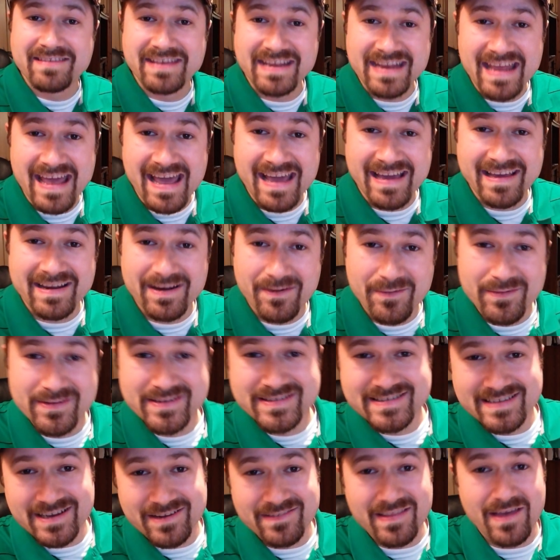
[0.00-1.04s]
today, and I want
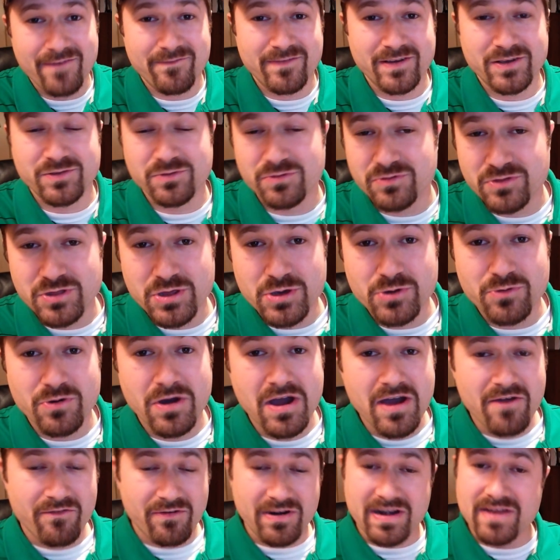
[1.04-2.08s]
to share that fix with you
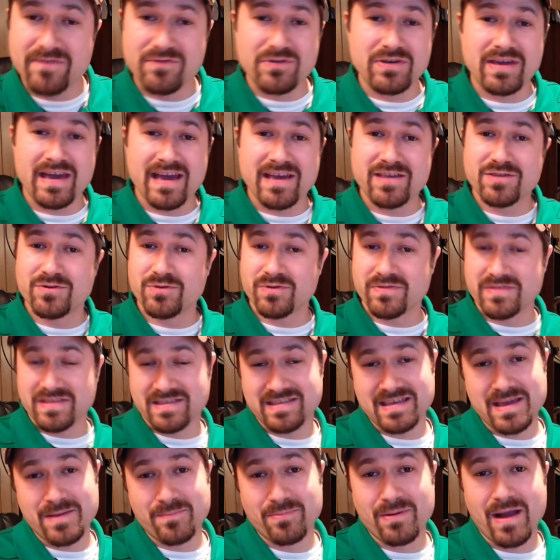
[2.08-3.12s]
for any of you guys who are in the
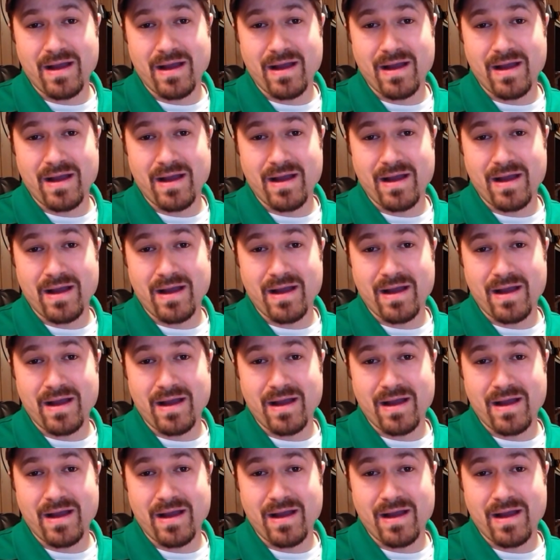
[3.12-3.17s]
same